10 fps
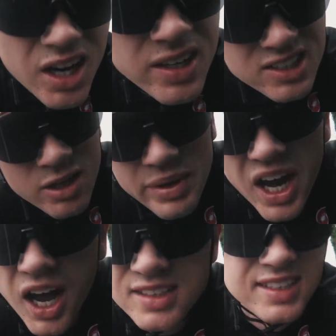You know it's going to
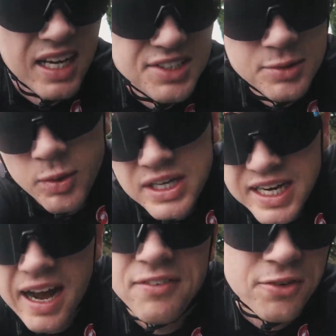be a hard session
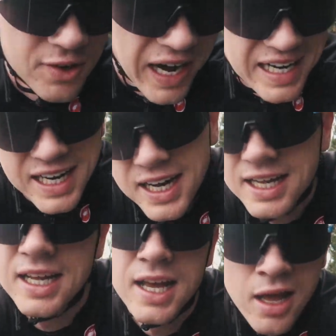when you have to write
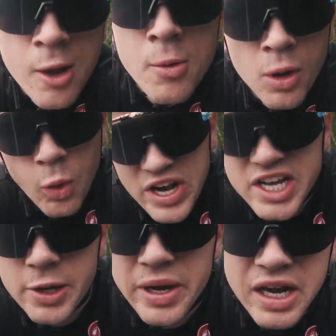what
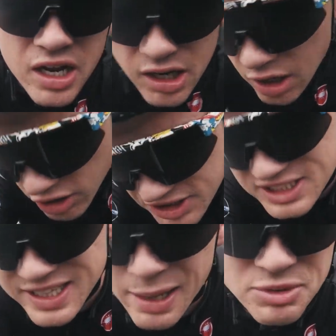you're doing on
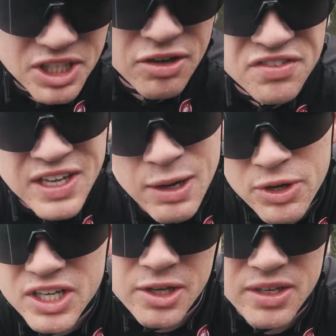your stem so you don't forget
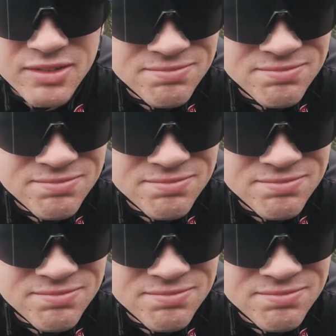what you're